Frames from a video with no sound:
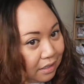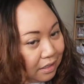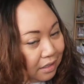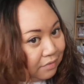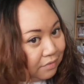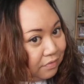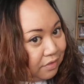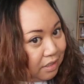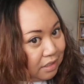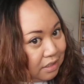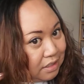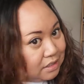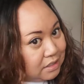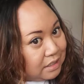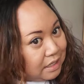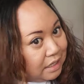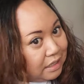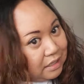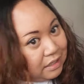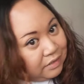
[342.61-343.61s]
of
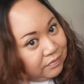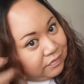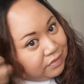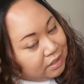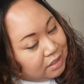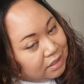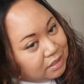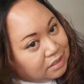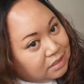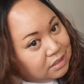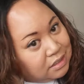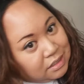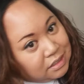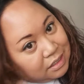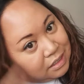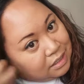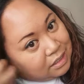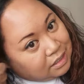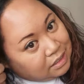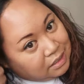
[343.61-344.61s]
these, any of these,
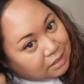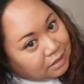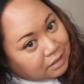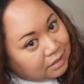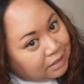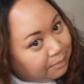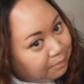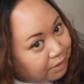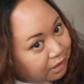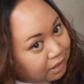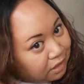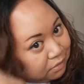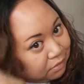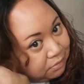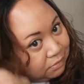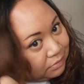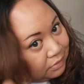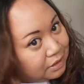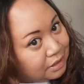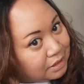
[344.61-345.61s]
let me
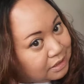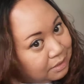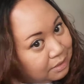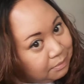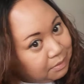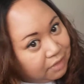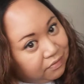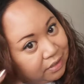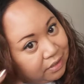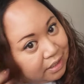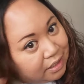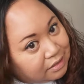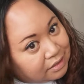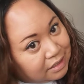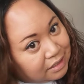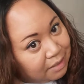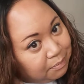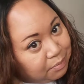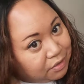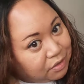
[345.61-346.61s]
know because I'm giving
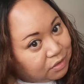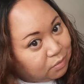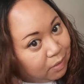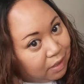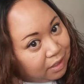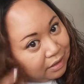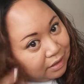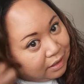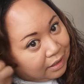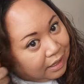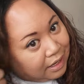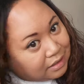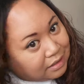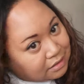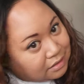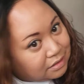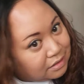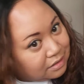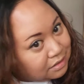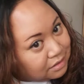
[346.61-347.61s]
out samples while they
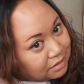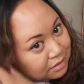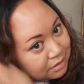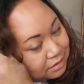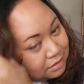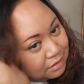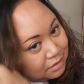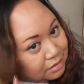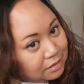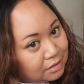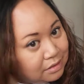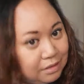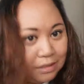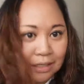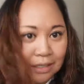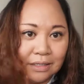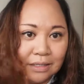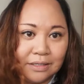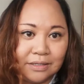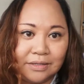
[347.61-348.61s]
last.
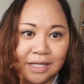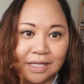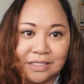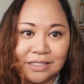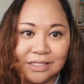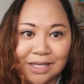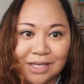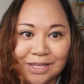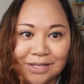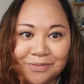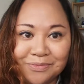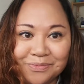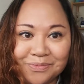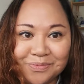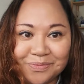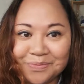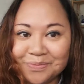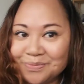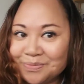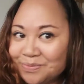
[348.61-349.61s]
And that's it.
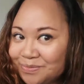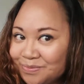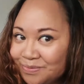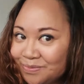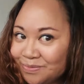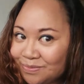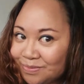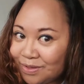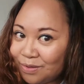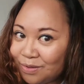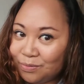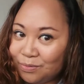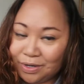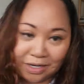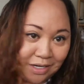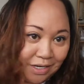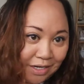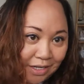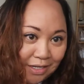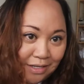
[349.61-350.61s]
I'm
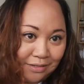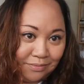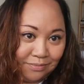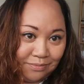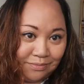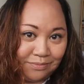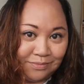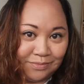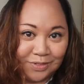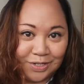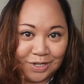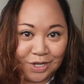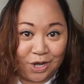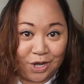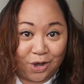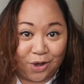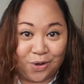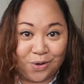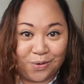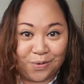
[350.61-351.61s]
ready to
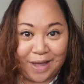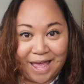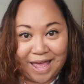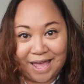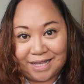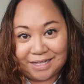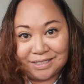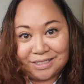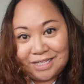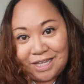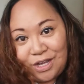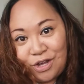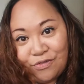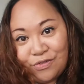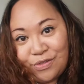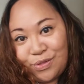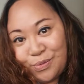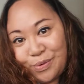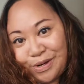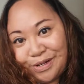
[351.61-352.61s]
go and take
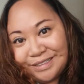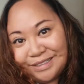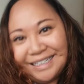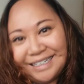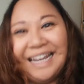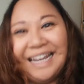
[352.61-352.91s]
over the world.